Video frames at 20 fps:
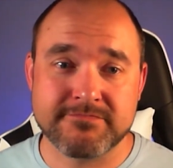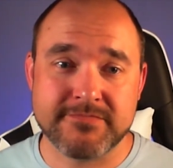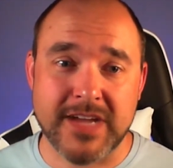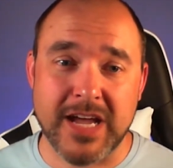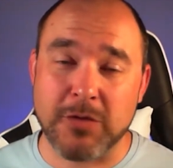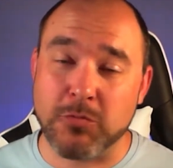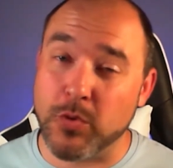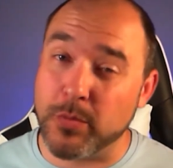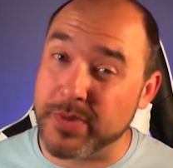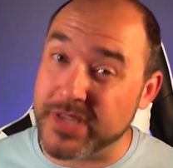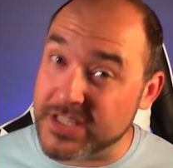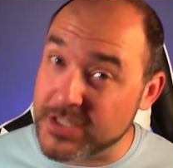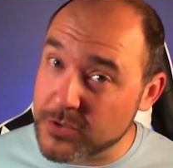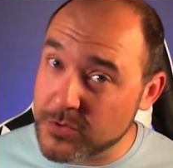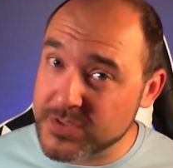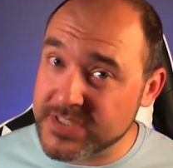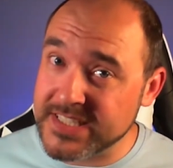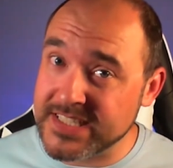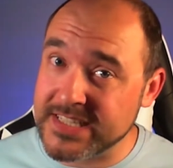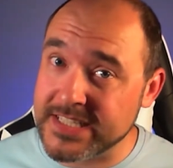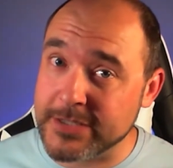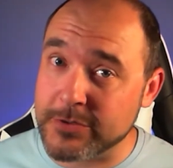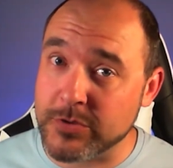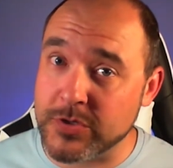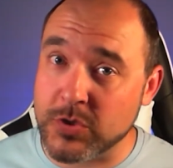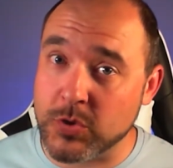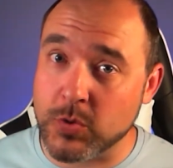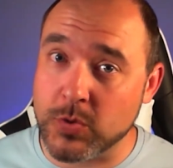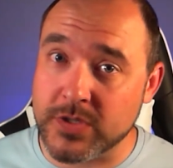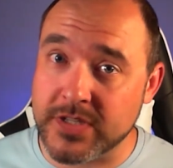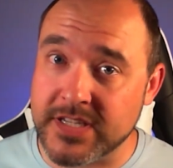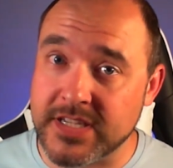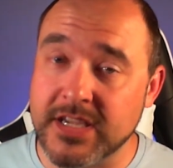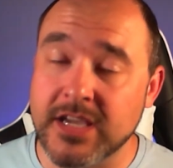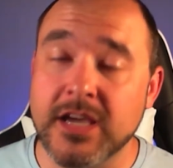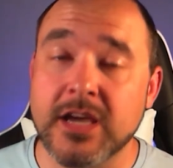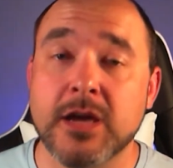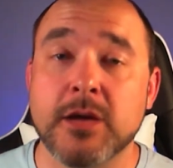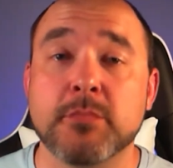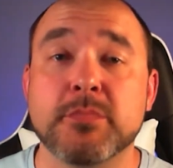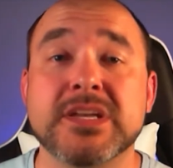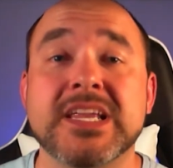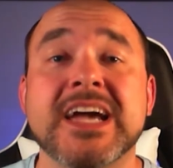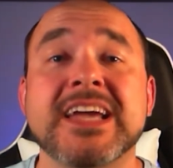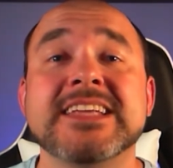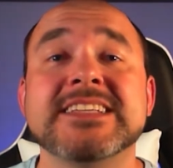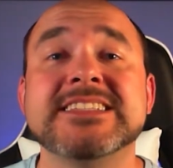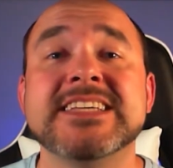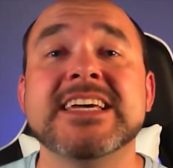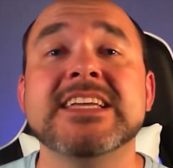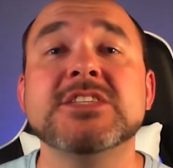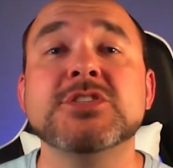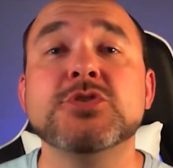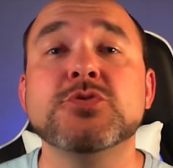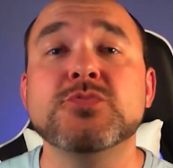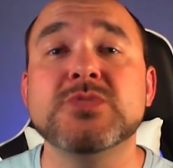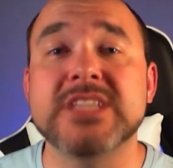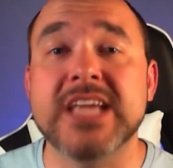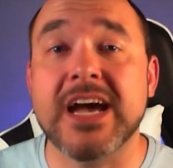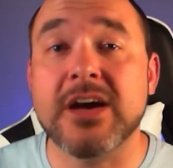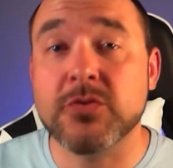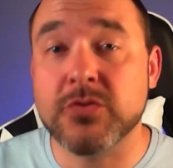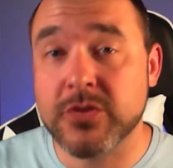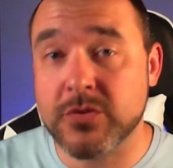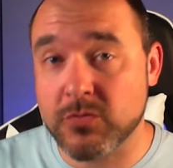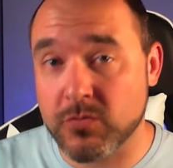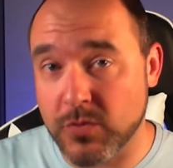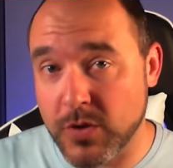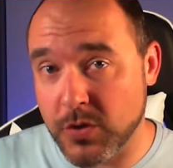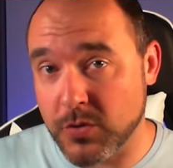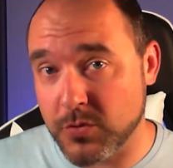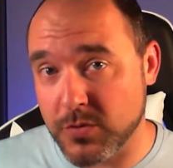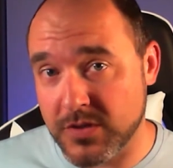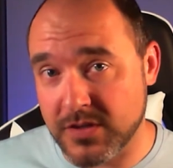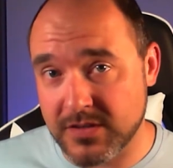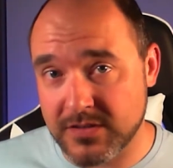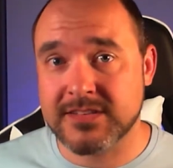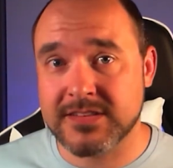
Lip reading: I won't be using liquid cooling, but I intend to down the road.